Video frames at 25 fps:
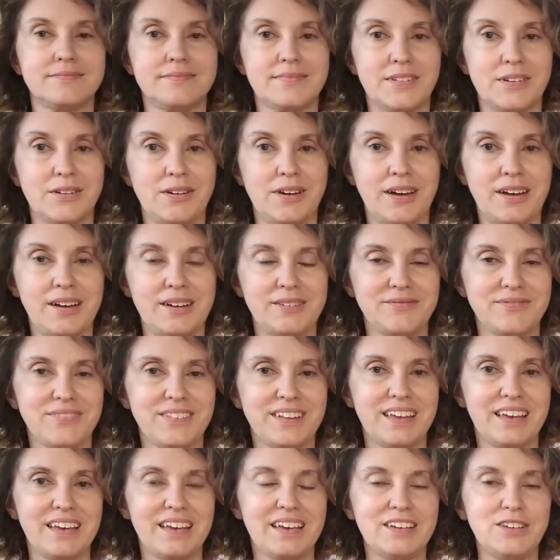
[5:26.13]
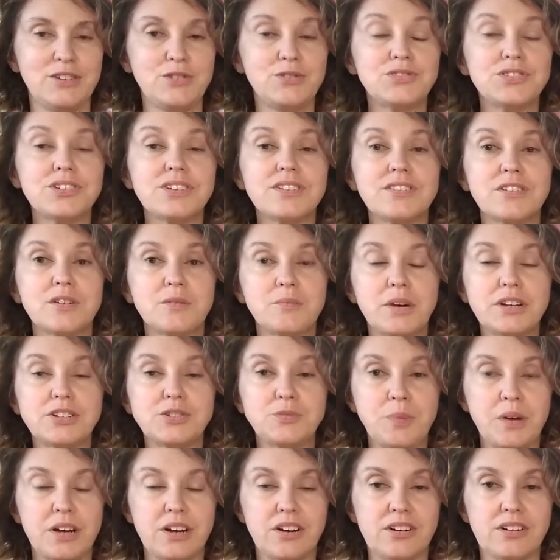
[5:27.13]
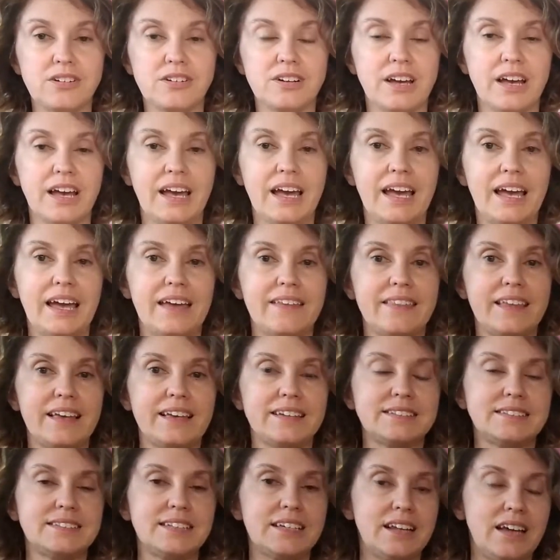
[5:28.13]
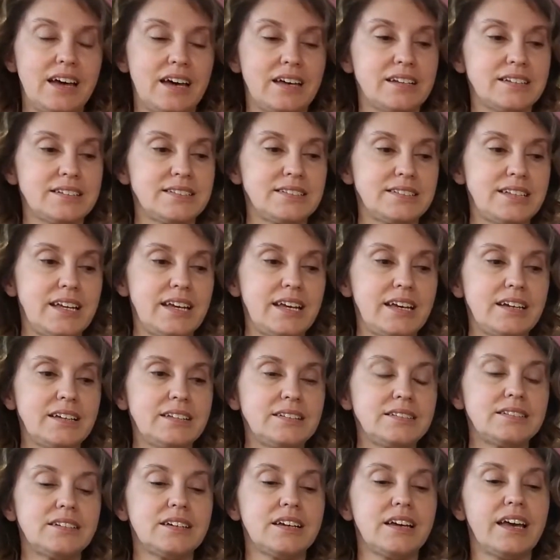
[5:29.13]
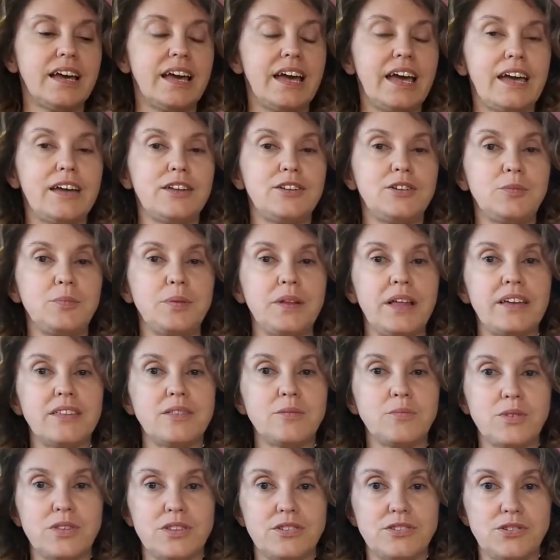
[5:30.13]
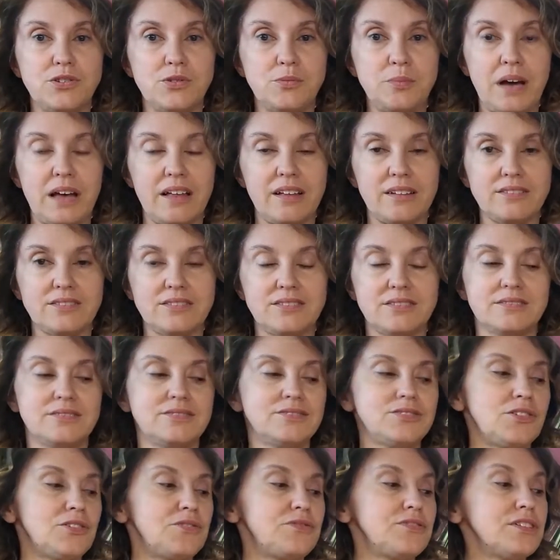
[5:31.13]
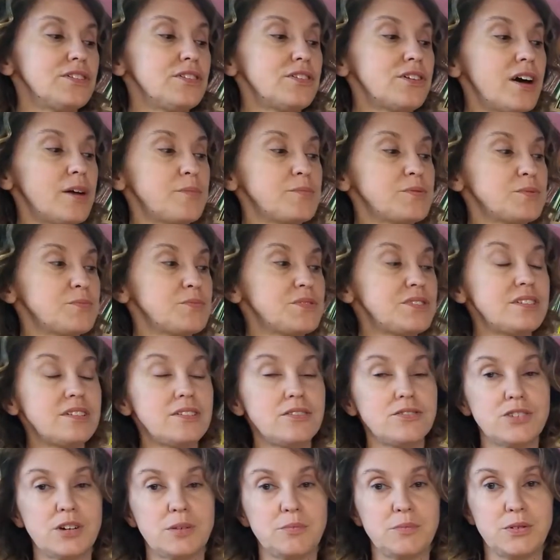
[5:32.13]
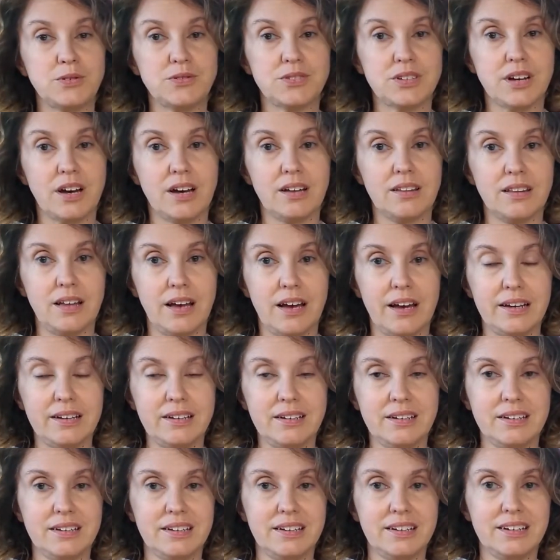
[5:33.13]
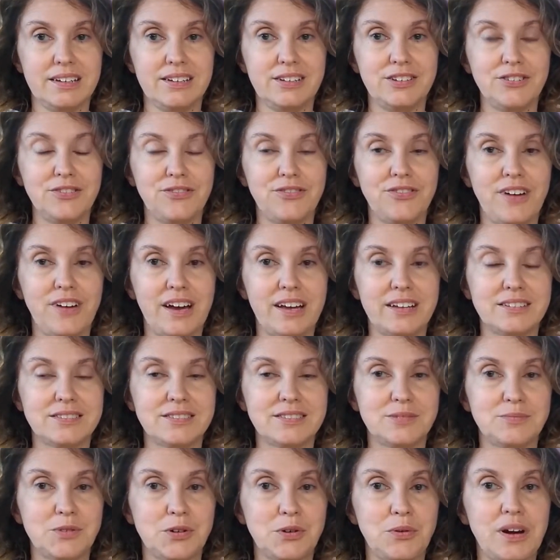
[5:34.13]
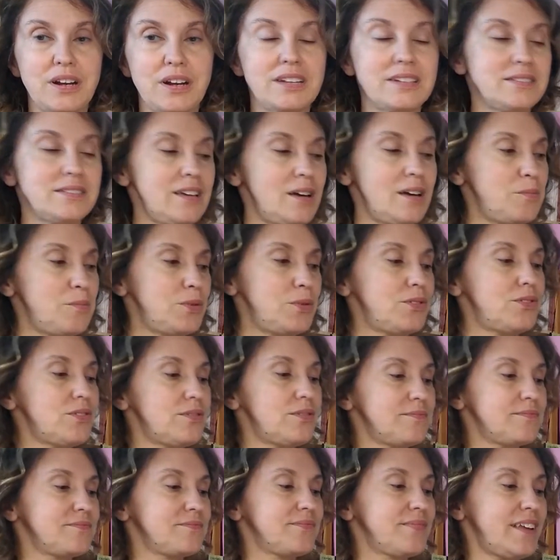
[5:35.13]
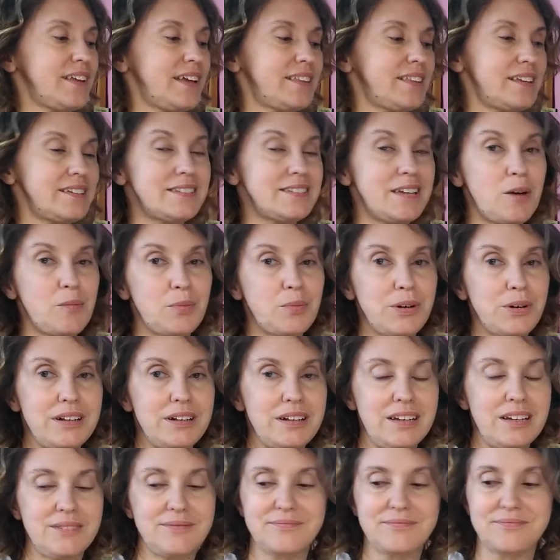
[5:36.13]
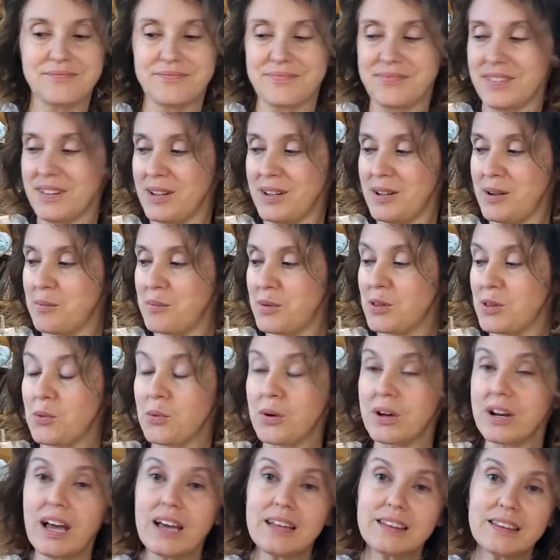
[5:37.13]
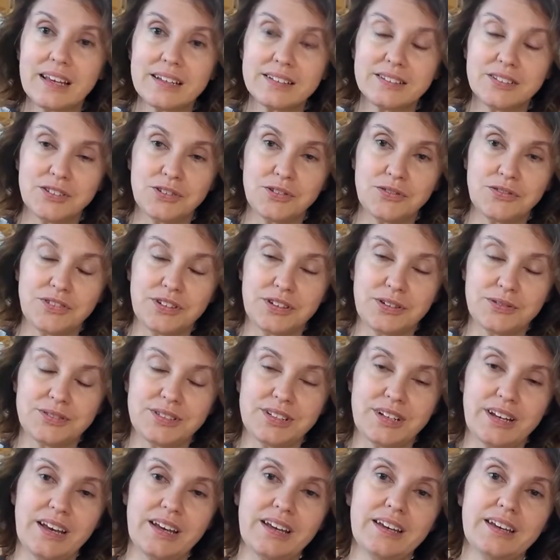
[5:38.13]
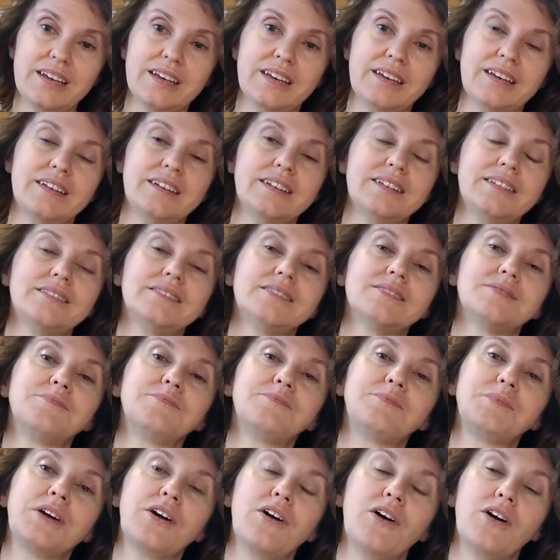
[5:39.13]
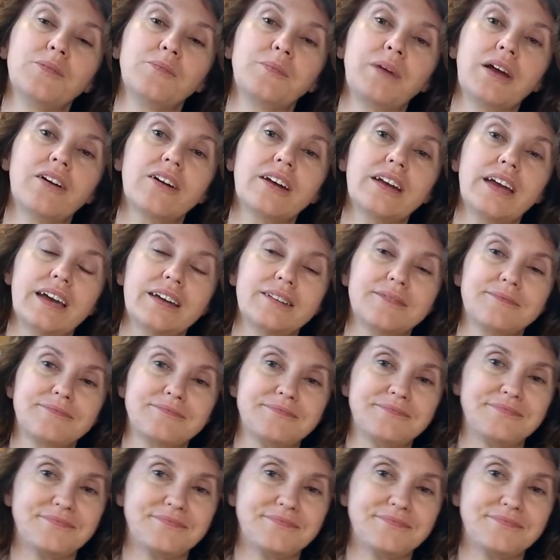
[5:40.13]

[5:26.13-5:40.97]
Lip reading: Okay. Usually they're much bigger and they sit on a stand and you play them with two mouths. So if you look up some steel drum music online, you'll find some great examples and they sound pretty neat. But the one I'd like to do for you today is called Marianne.